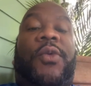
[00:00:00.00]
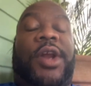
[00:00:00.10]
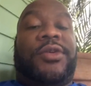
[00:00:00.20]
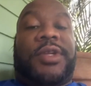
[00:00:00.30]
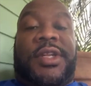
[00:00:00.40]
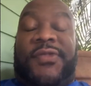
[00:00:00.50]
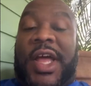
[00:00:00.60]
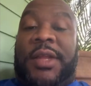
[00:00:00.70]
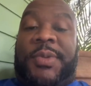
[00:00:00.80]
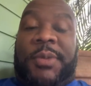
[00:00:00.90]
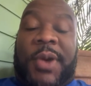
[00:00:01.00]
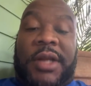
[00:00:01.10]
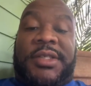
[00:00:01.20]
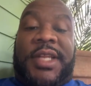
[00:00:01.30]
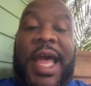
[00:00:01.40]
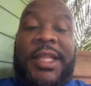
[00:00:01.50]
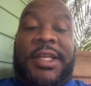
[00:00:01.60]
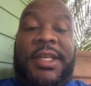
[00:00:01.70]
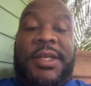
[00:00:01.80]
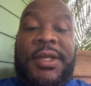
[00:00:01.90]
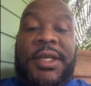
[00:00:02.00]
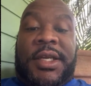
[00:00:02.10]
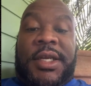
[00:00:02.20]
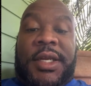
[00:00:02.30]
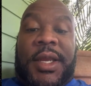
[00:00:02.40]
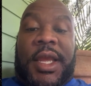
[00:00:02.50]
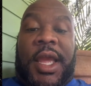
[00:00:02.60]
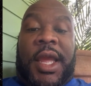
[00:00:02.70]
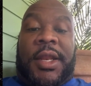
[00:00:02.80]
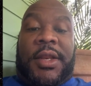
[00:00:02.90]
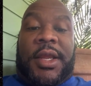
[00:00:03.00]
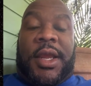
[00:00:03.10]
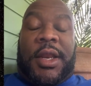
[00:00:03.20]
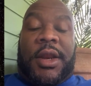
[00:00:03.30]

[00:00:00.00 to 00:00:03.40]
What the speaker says: Where you can develop your personality and